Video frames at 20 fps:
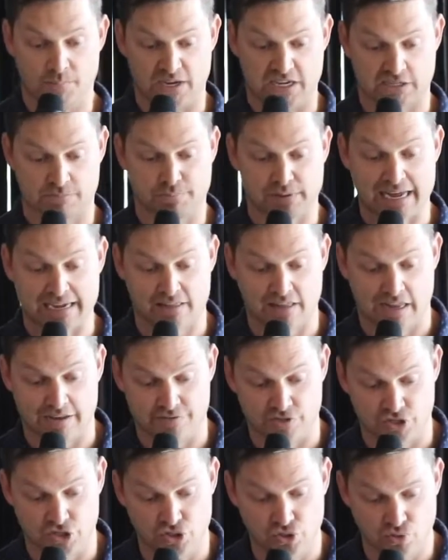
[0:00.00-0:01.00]
because black
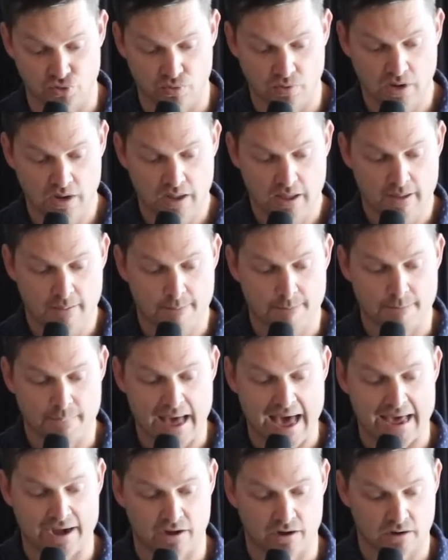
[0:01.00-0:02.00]
lives do
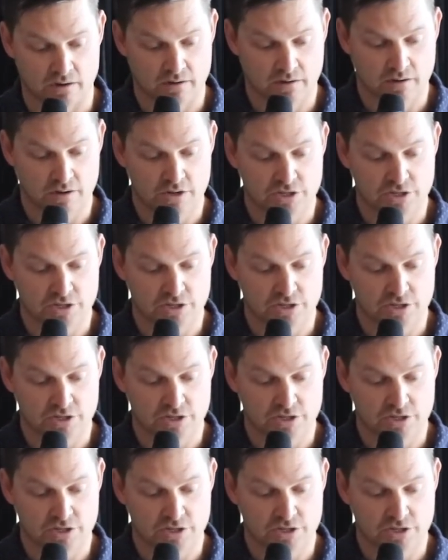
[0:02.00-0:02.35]
matter.